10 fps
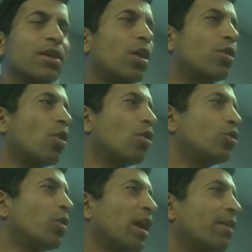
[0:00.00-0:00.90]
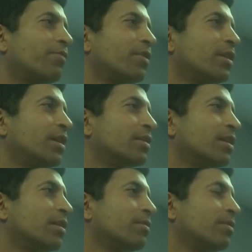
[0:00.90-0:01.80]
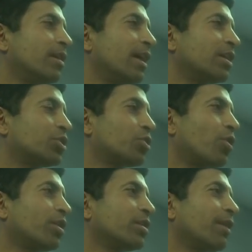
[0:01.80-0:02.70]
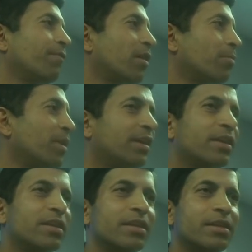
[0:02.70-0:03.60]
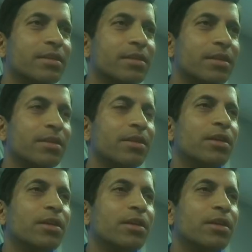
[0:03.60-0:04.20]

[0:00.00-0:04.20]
and all you have is a extraordinary fermented intestine